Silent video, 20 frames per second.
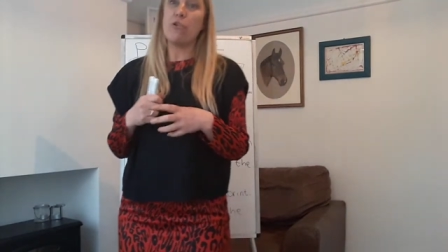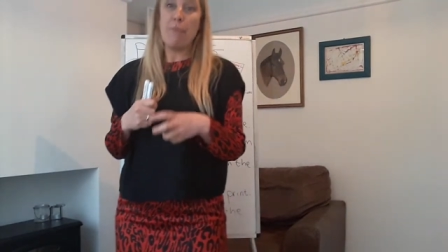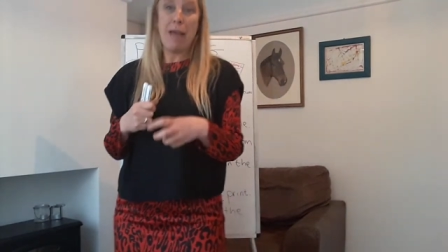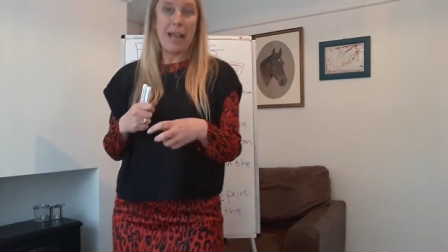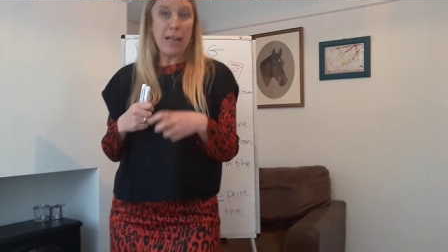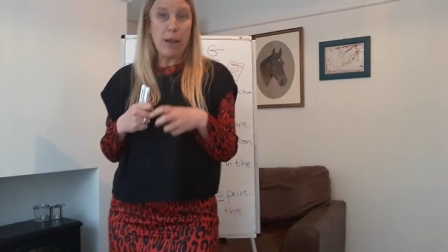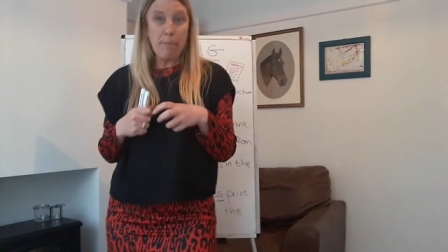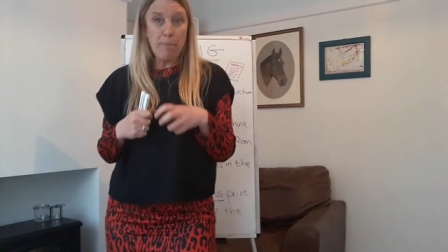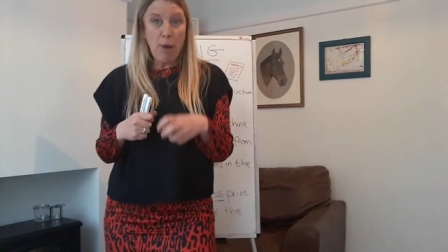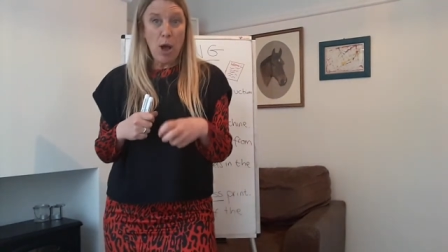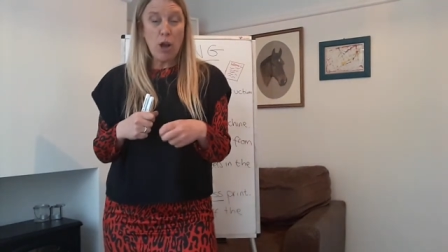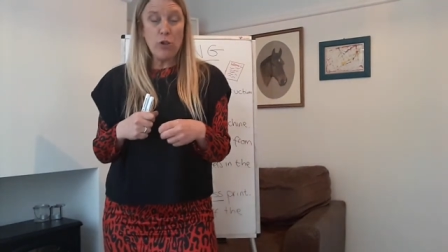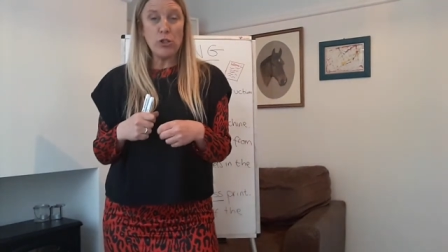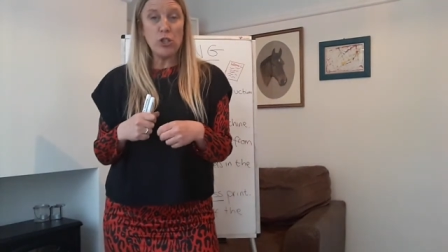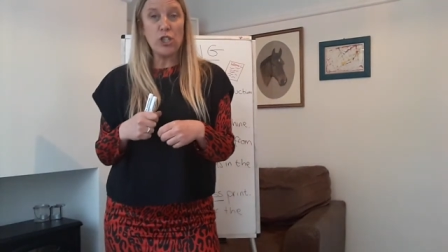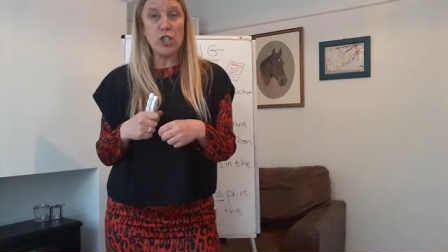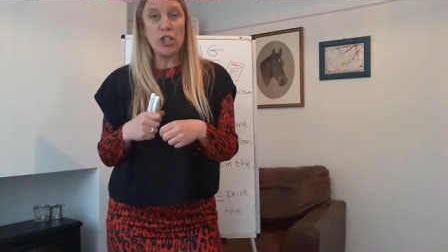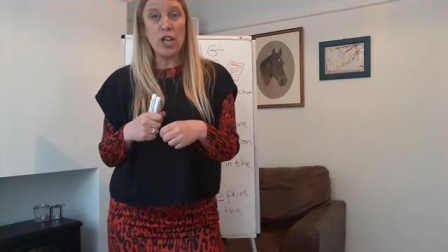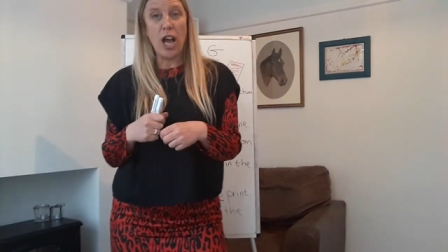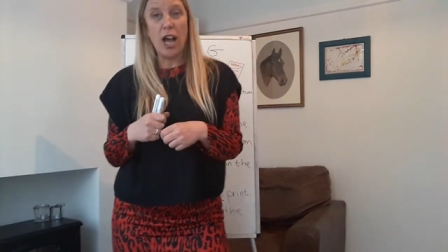make a
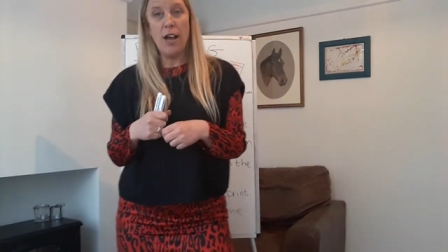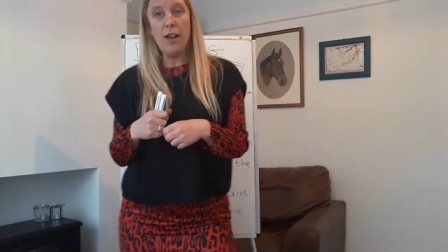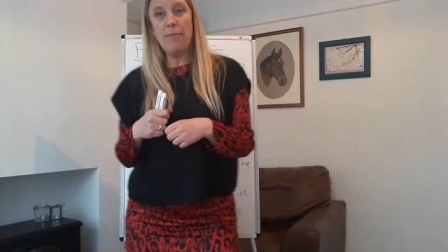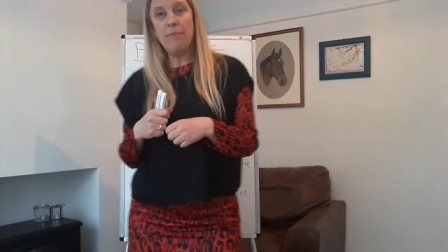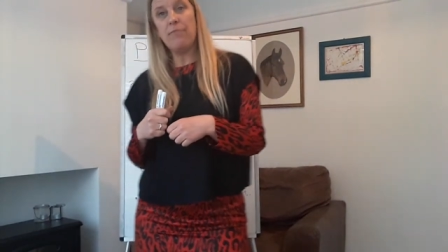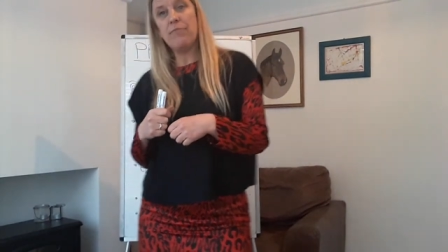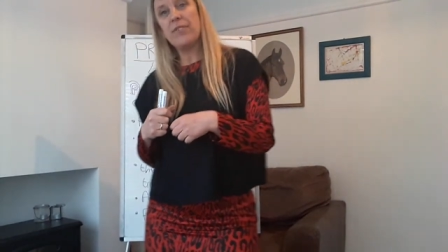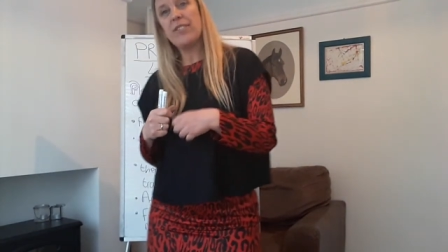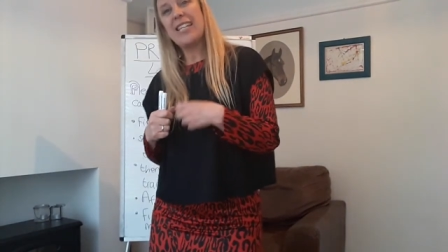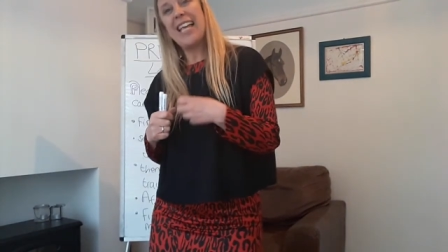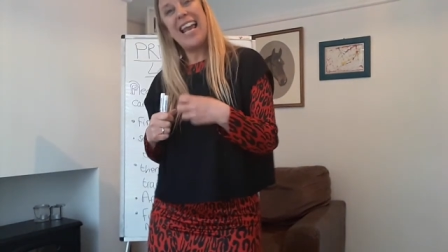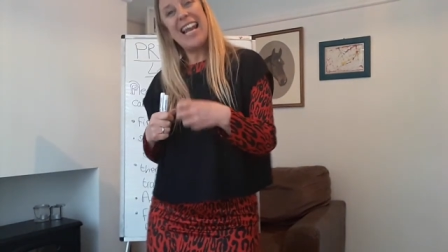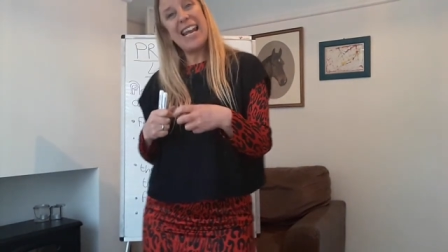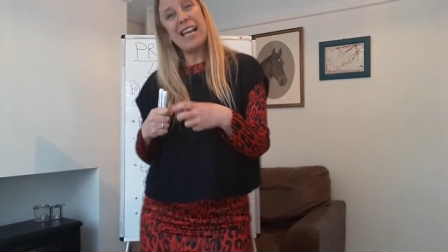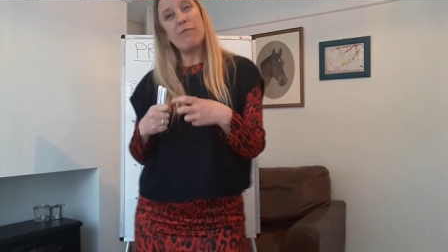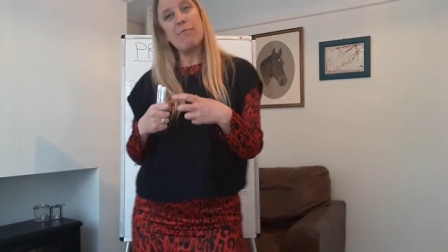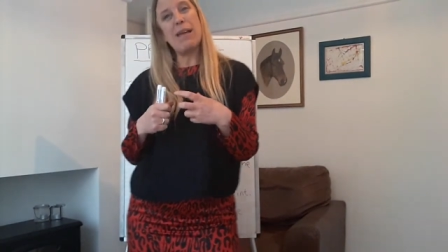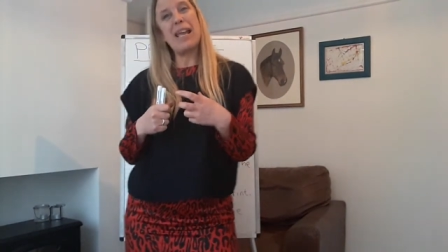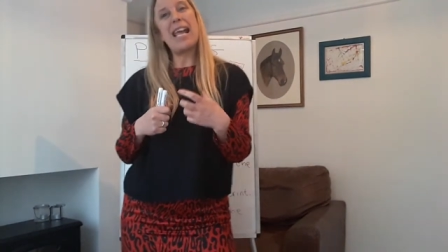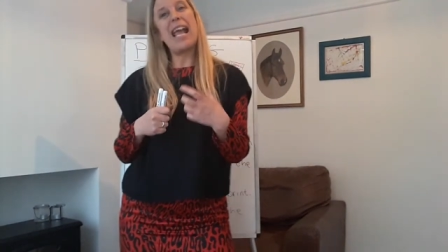poster
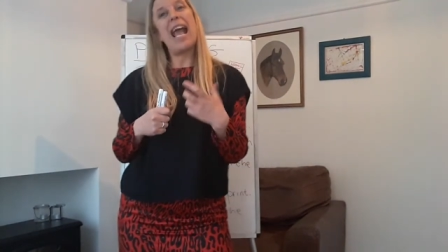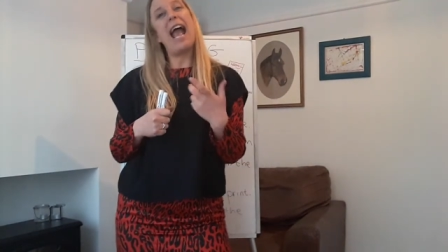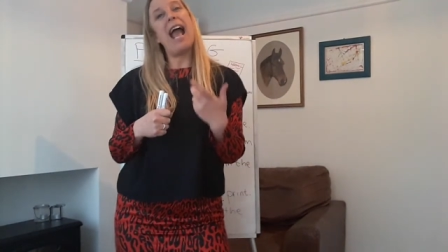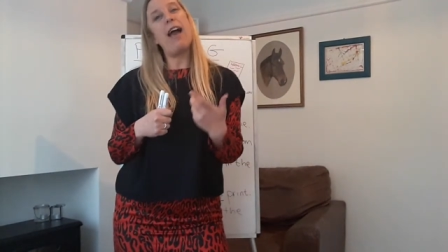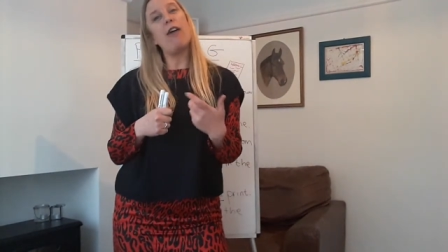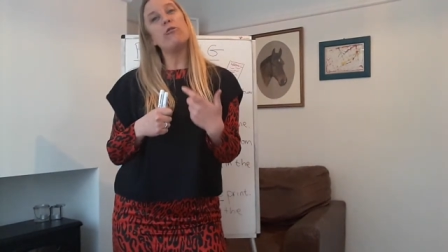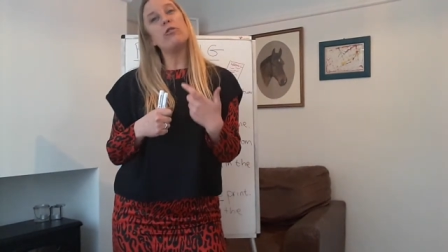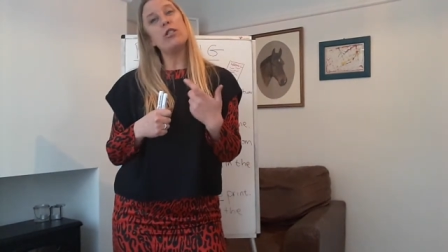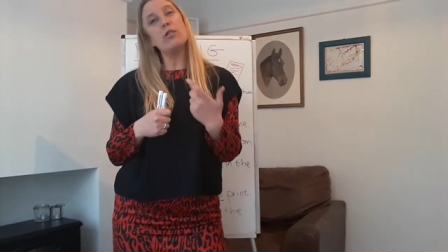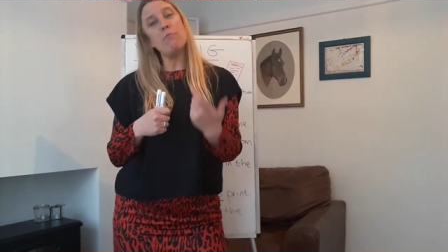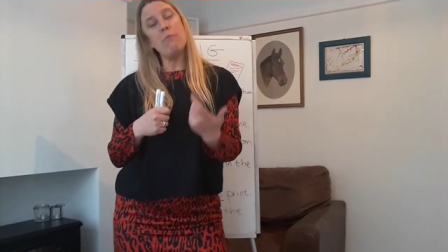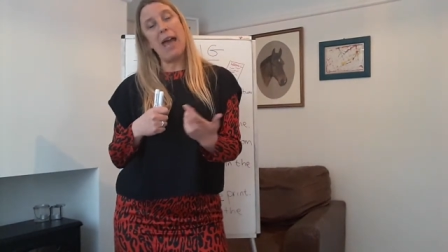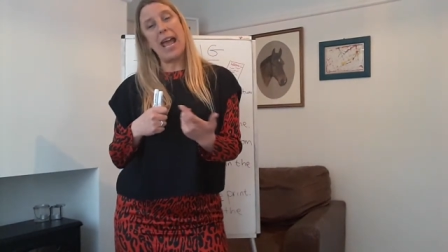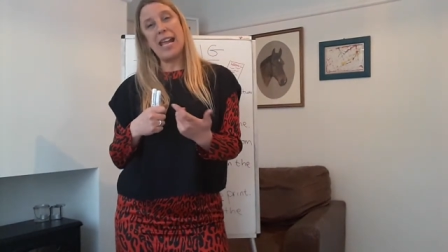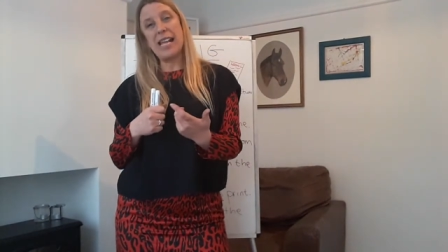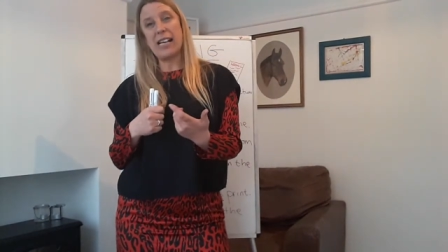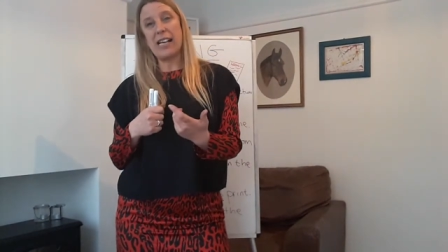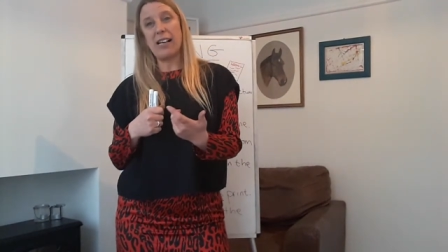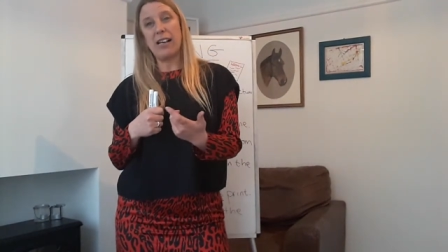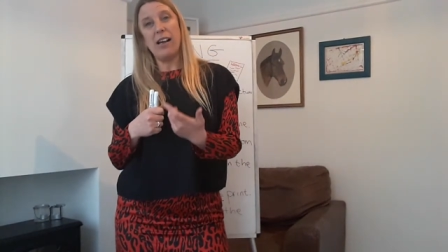telling me how to
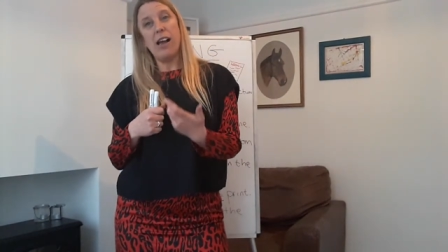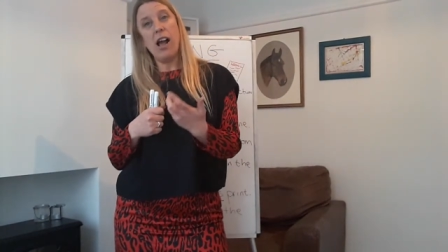make